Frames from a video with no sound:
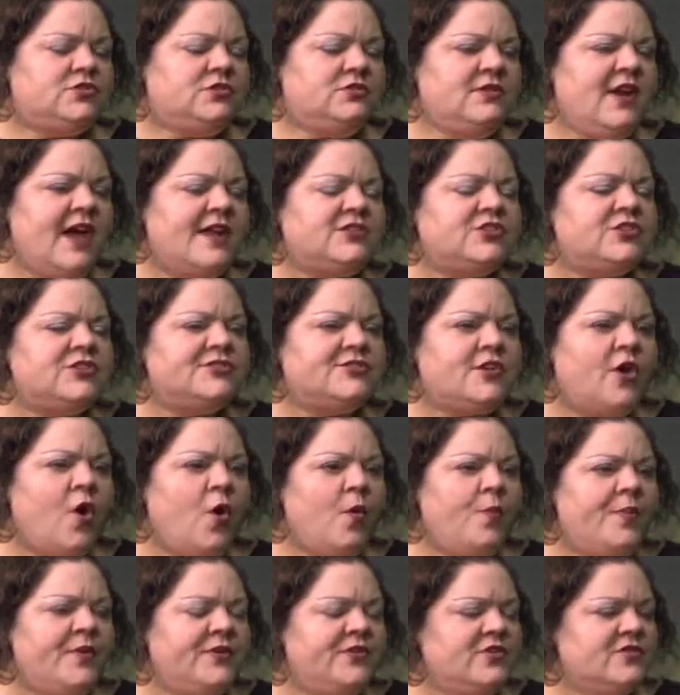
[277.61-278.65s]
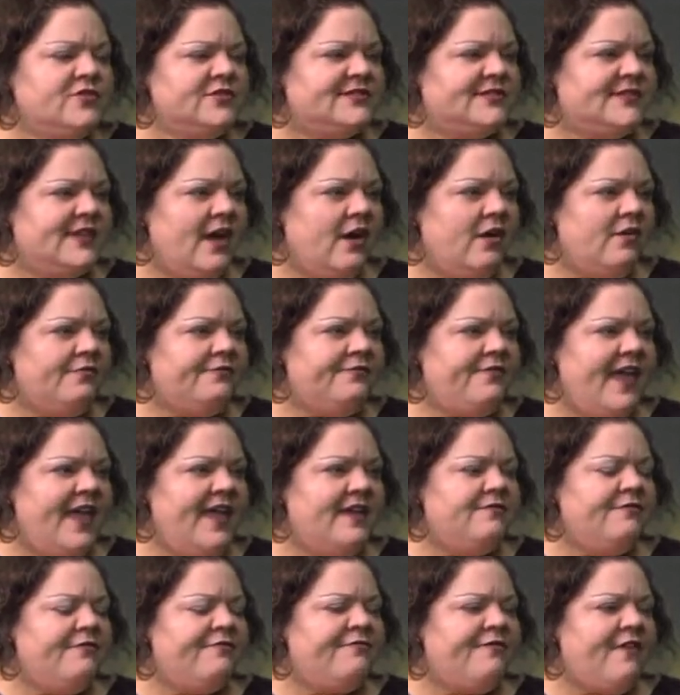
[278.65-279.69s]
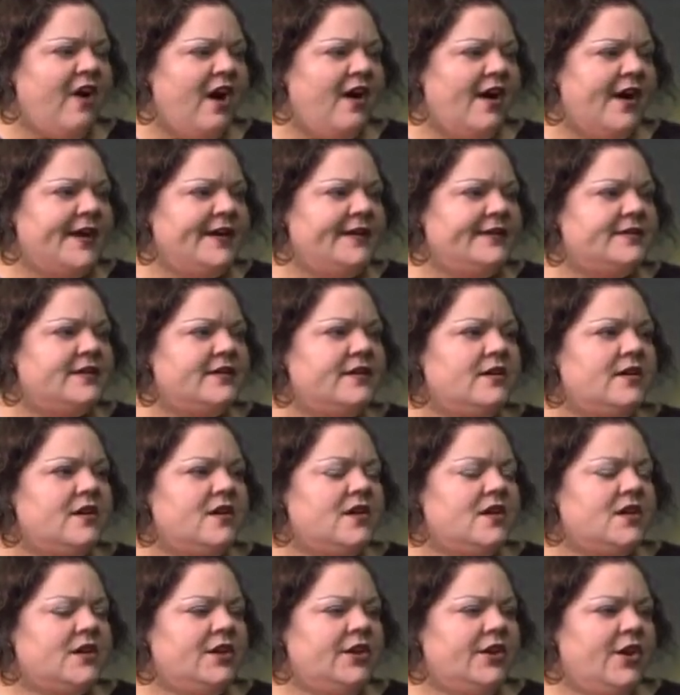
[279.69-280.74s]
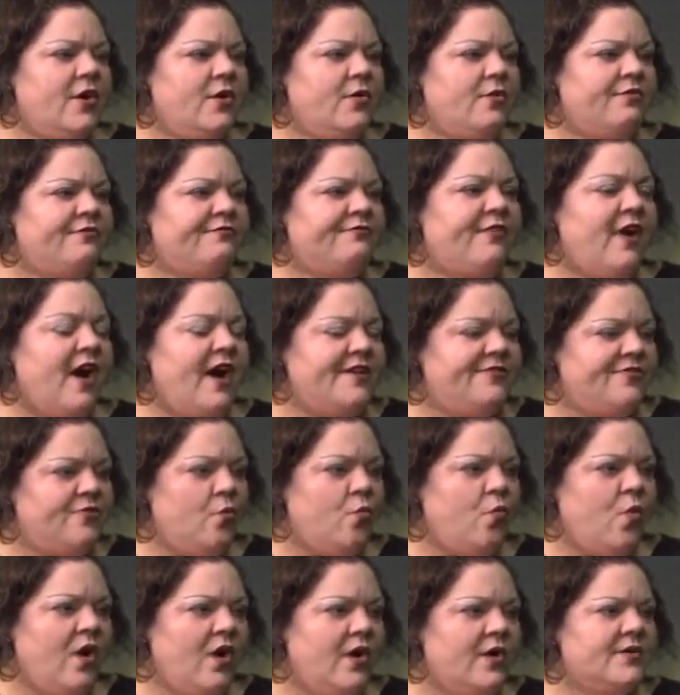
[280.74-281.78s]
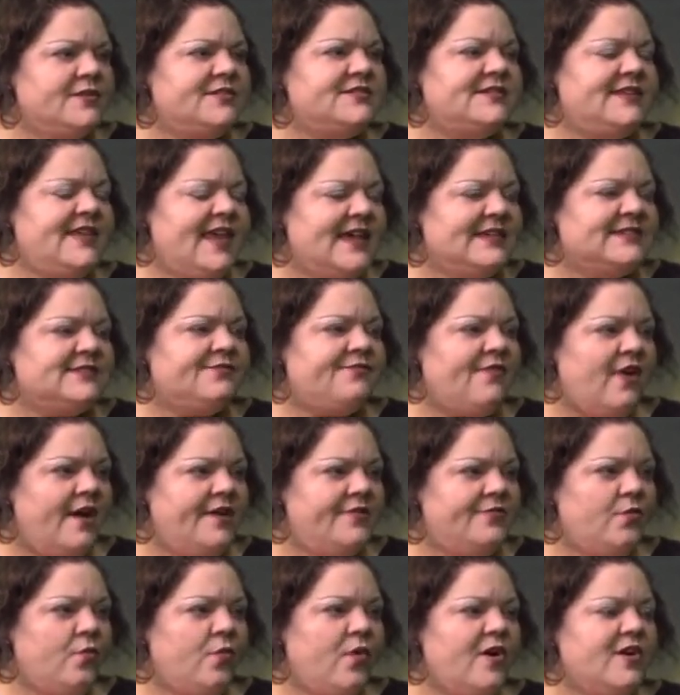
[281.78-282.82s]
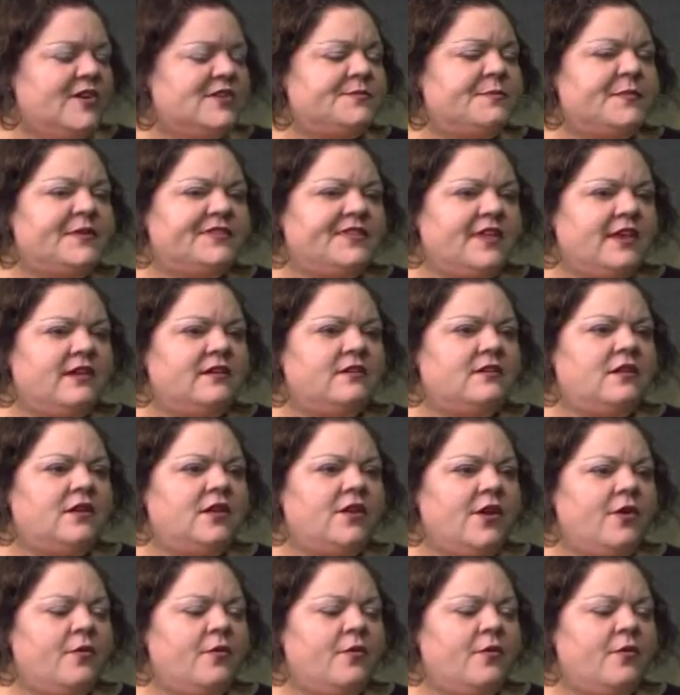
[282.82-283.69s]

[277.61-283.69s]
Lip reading: not just open yourself and find the words, find the words, but then,